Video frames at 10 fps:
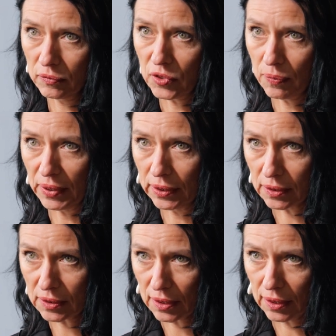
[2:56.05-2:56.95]

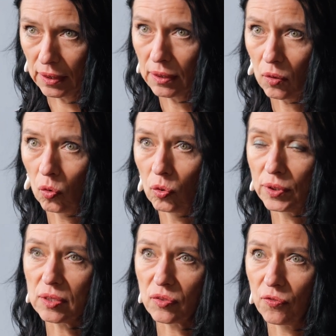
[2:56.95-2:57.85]
tremendously all
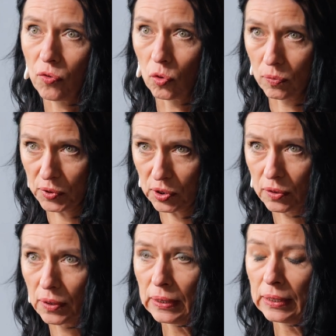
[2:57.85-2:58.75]
these reforms,